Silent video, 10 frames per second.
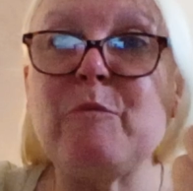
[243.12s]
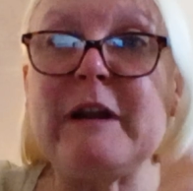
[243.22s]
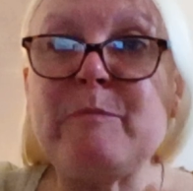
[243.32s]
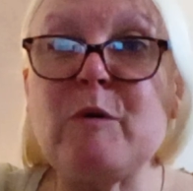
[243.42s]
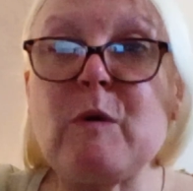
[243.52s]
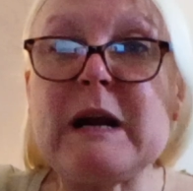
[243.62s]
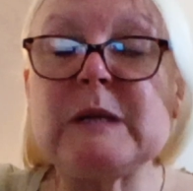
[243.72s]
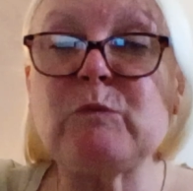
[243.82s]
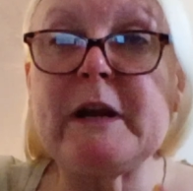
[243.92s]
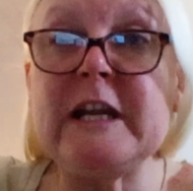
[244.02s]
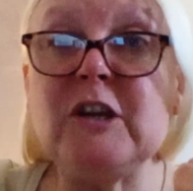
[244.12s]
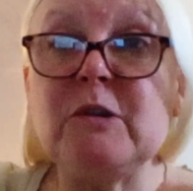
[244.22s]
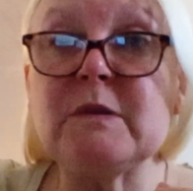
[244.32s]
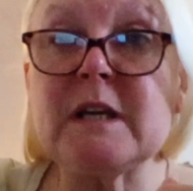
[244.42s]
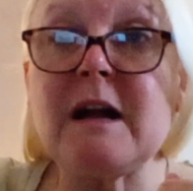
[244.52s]
when you
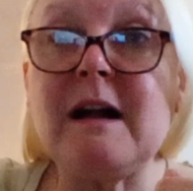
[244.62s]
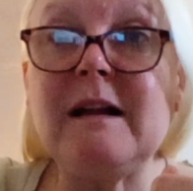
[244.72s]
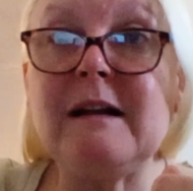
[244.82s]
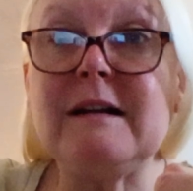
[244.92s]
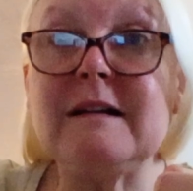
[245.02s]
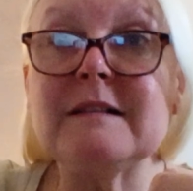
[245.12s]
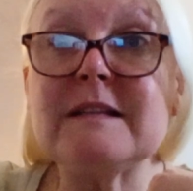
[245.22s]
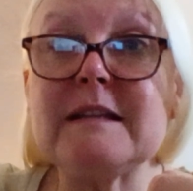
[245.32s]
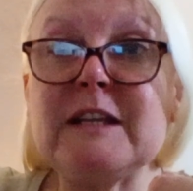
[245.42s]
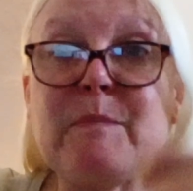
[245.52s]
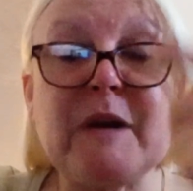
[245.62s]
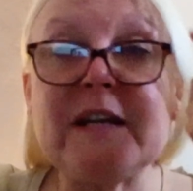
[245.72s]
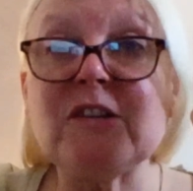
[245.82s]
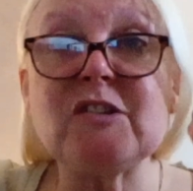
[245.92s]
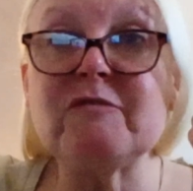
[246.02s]
use a card, your
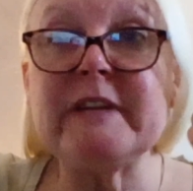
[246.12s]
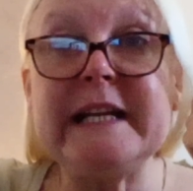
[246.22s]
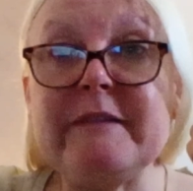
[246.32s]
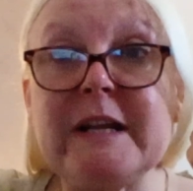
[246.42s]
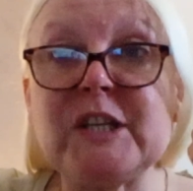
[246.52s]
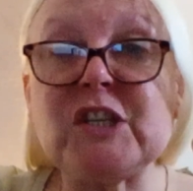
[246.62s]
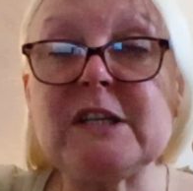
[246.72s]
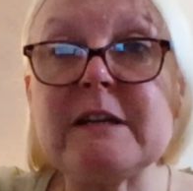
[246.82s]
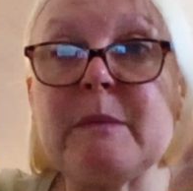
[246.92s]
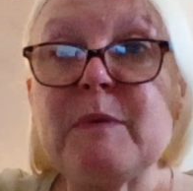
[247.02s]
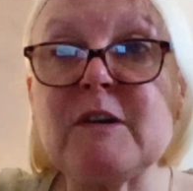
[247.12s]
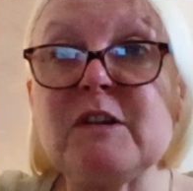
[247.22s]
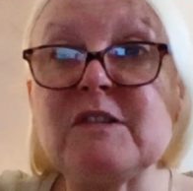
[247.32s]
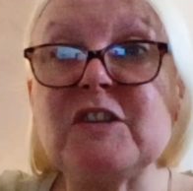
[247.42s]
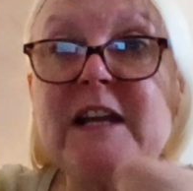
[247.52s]
brain doesn't really register it
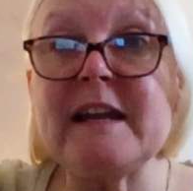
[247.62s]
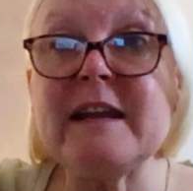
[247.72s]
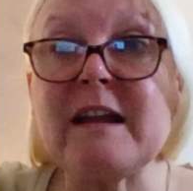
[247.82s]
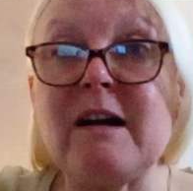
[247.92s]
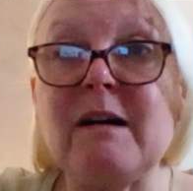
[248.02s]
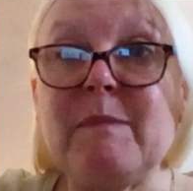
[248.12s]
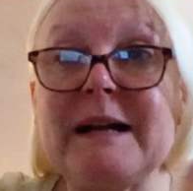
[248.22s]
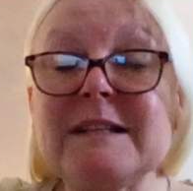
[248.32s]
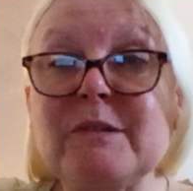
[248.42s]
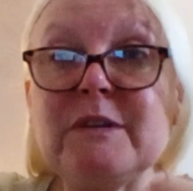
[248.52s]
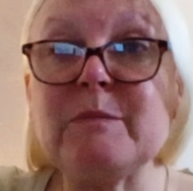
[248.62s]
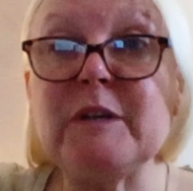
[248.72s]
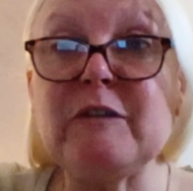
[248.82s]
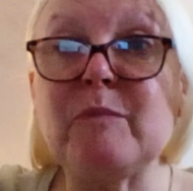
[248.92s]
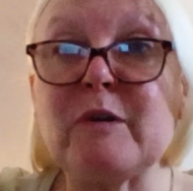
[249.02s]
because you get your card back, don't you,
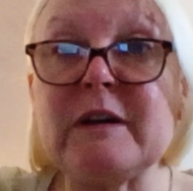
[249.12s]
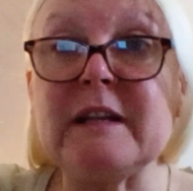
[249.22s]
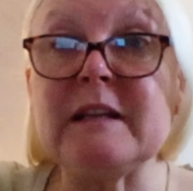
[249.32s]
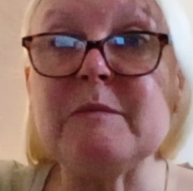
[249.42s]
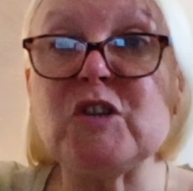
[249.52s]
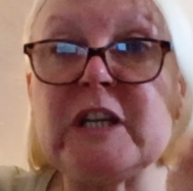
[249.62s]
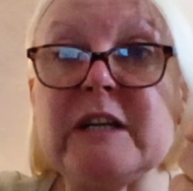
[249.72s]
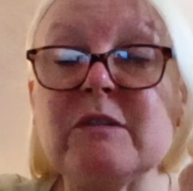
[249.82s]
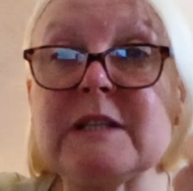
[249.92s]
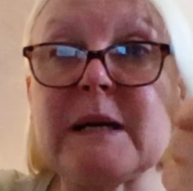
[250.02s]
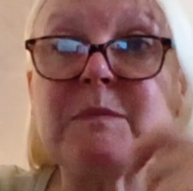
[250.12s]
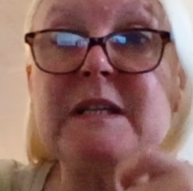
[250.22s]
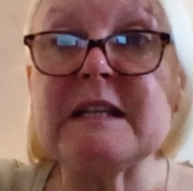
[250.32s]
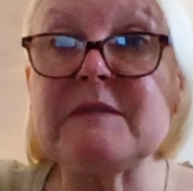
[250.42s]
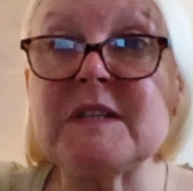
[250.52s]
when you've put it in the machine or tapped
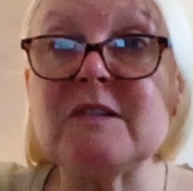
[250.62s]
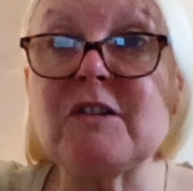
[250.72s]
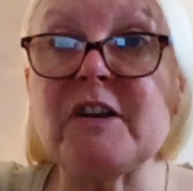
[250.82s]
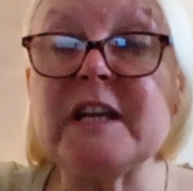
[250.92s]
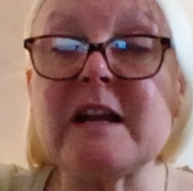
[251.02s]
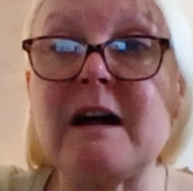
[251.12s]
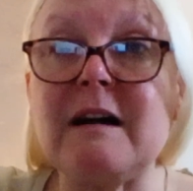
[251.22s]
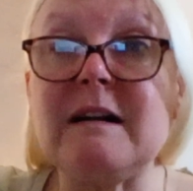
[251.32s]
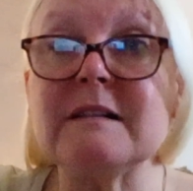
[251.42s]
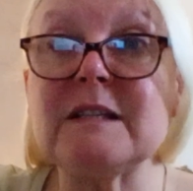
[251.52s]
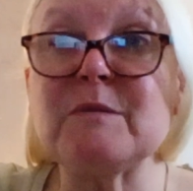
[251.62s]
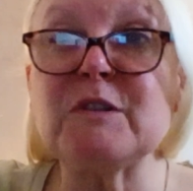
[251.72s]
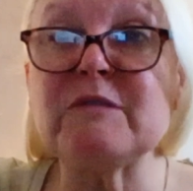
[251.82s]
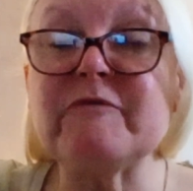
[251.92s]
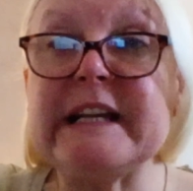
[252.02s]
it. You've still got your card, so it
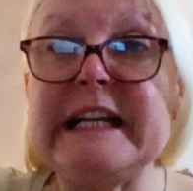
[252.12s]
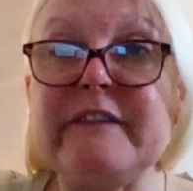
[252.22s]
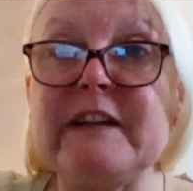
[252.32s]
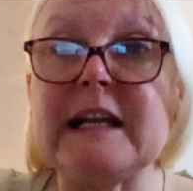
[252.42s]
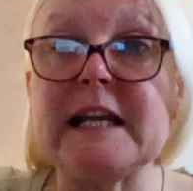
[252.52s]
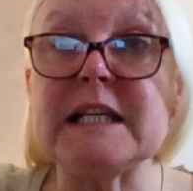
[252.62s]
doesn't really feel like